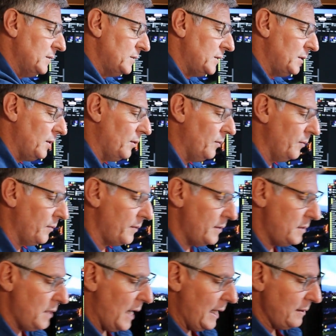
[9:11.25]
So
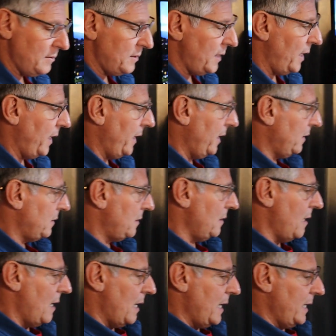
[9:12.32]
that's it,
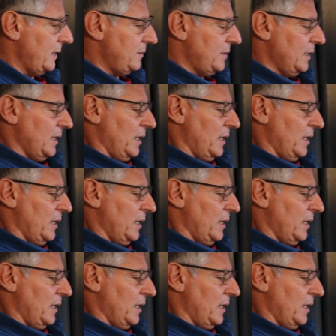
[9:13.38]
guys.